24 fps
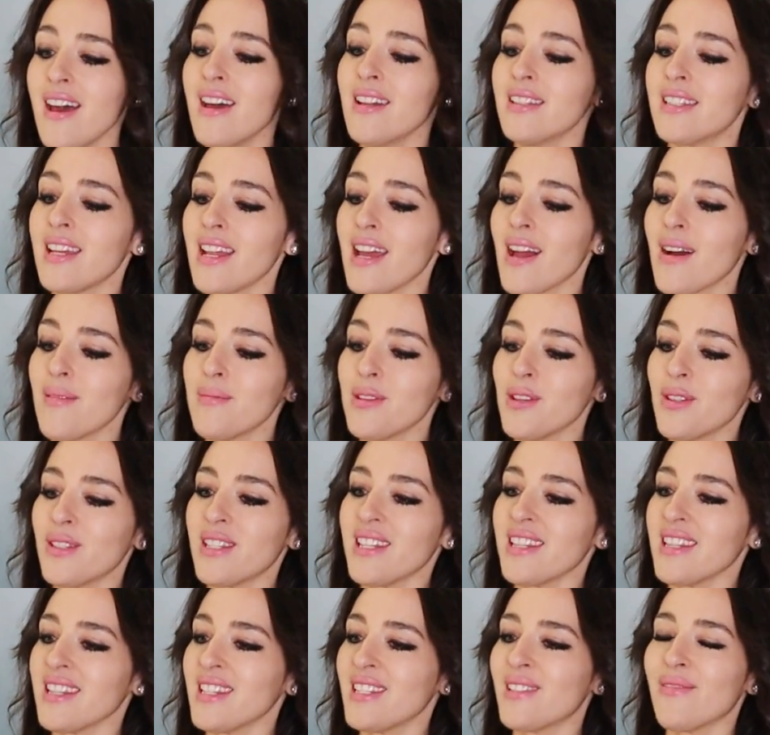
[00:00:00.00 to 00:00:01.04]
Today I'm
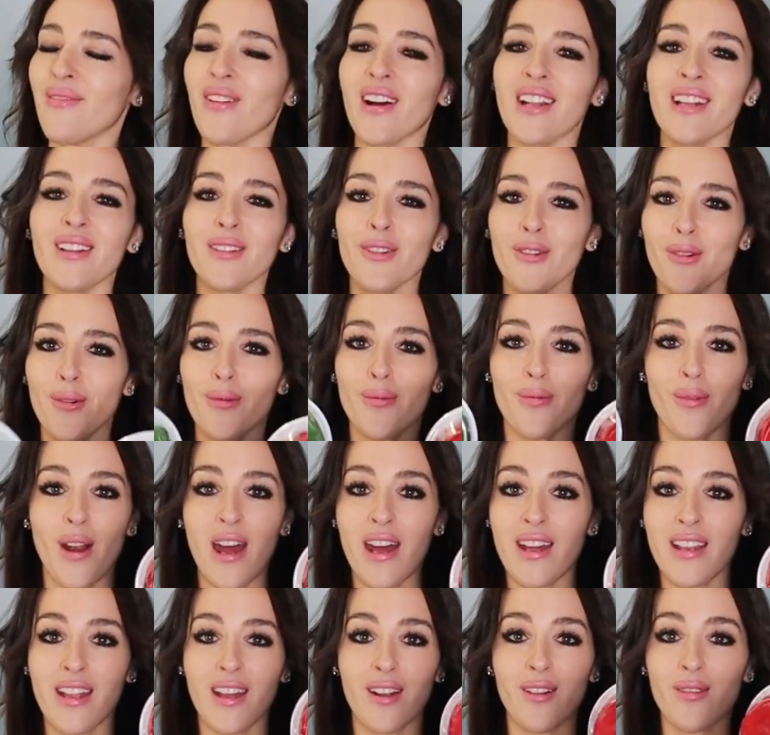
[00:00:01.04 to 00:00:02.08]
using these funny little
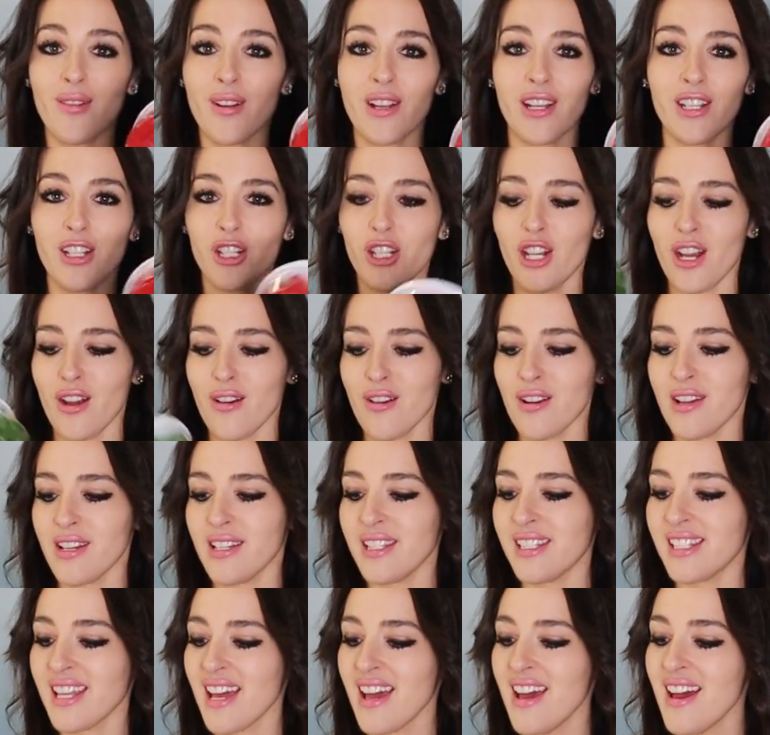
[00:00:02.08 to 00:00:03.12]
red and green
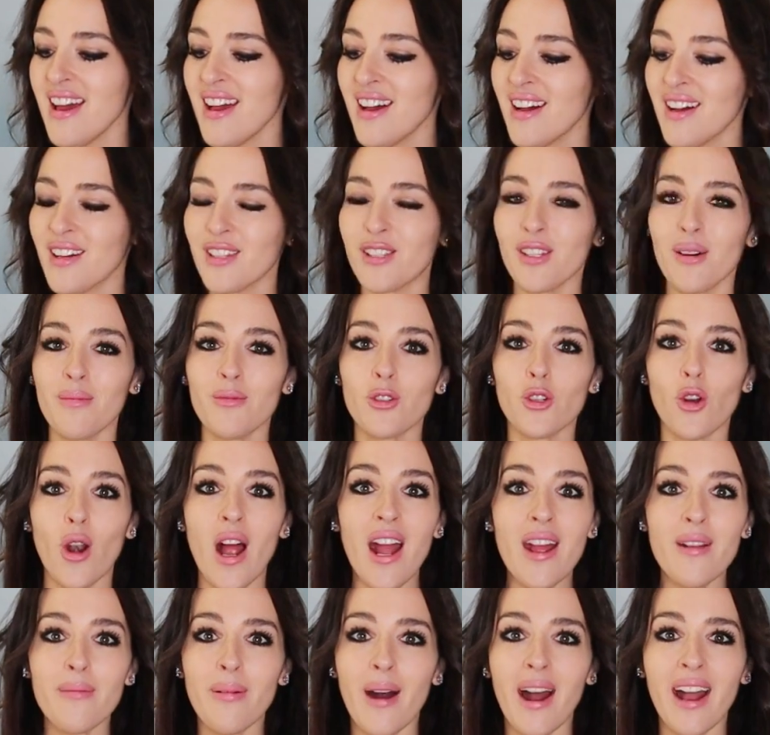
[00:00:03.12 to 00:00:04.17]
cherries, some
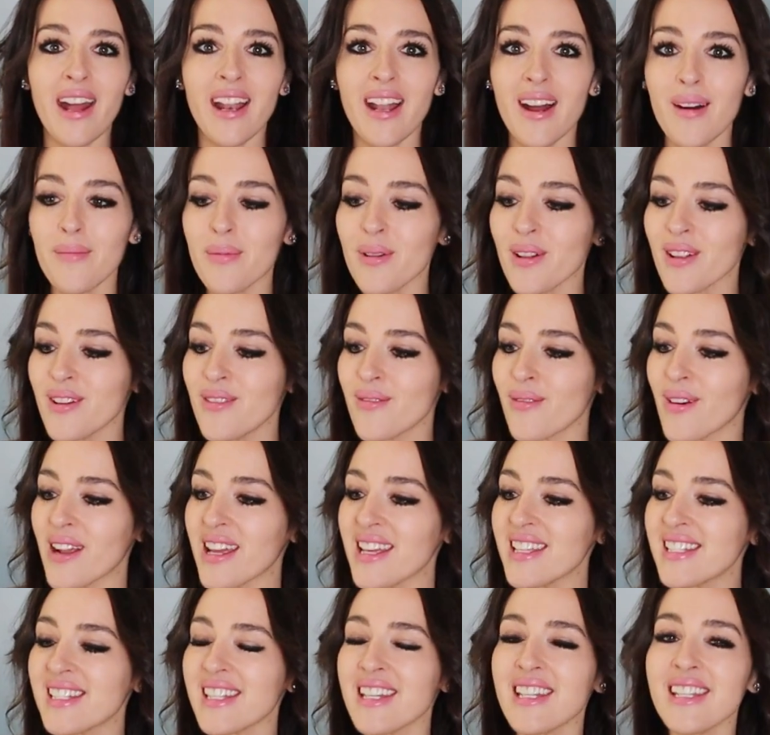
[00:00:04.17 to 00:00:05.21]
dried pineapple and
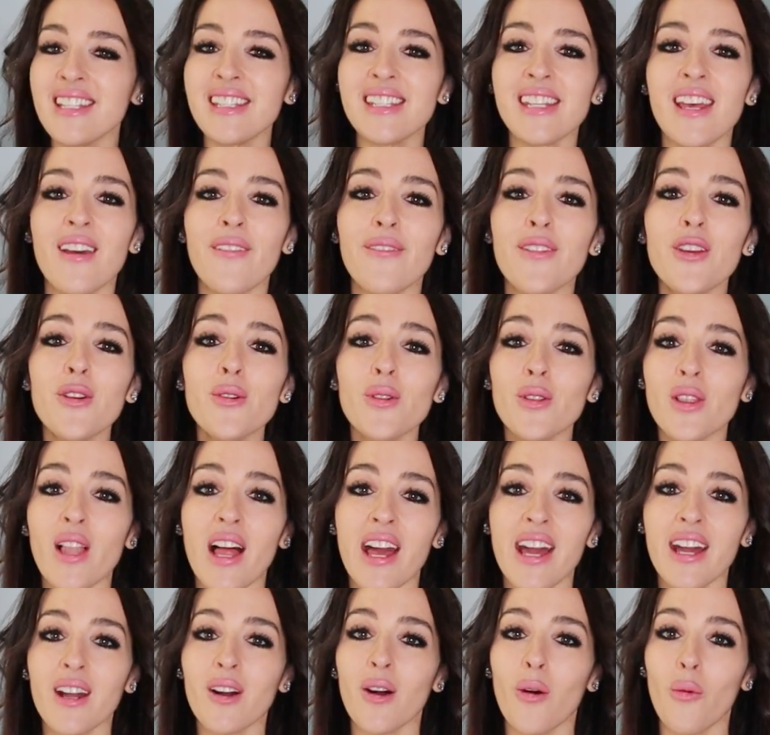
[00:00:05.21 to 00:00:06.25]
raisins. If you
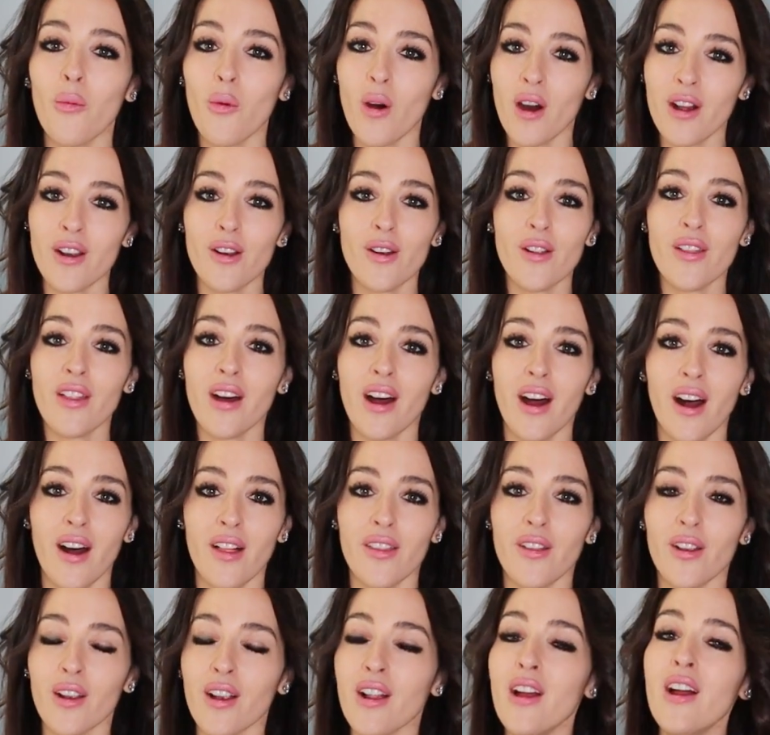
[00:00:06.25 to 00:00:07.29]
like one or the
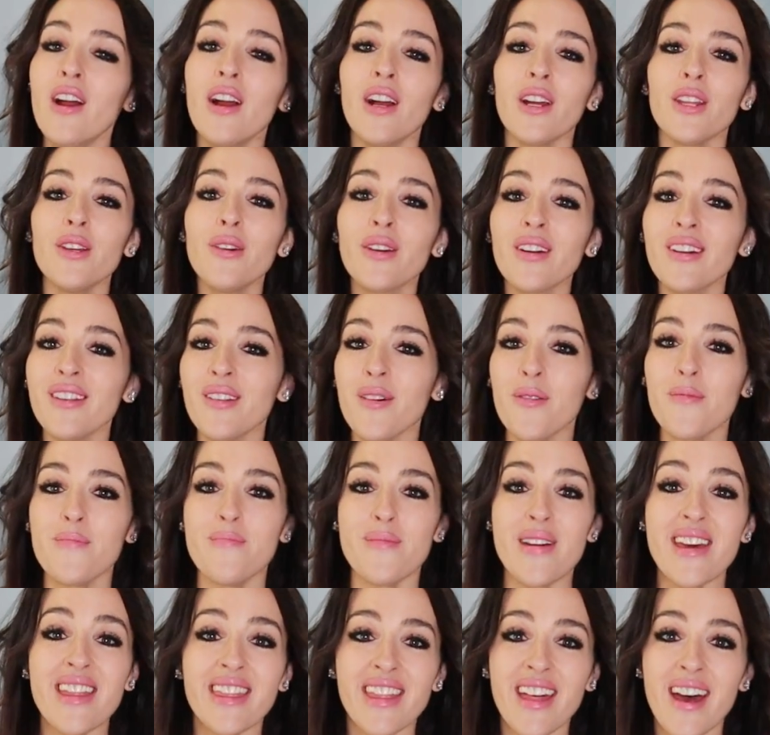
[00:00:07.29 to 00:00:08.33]
other, you can
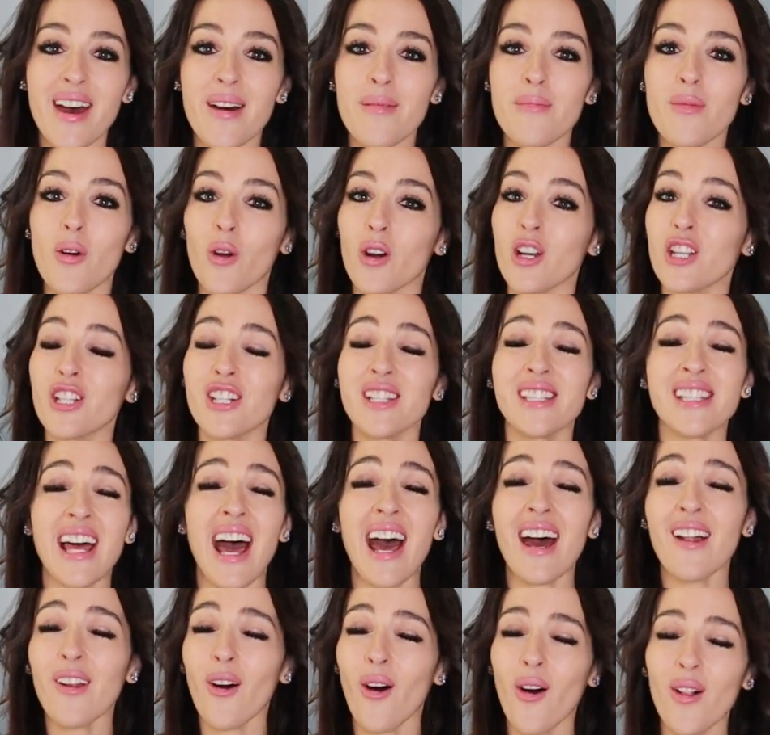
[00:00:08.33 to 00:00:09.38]
omit them or just
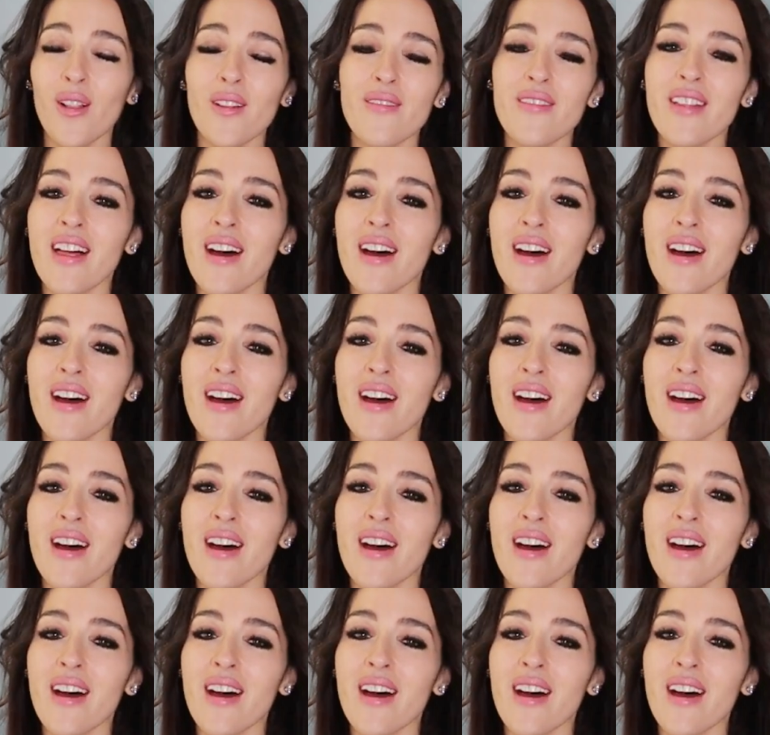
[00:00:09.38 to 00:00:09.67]
add all of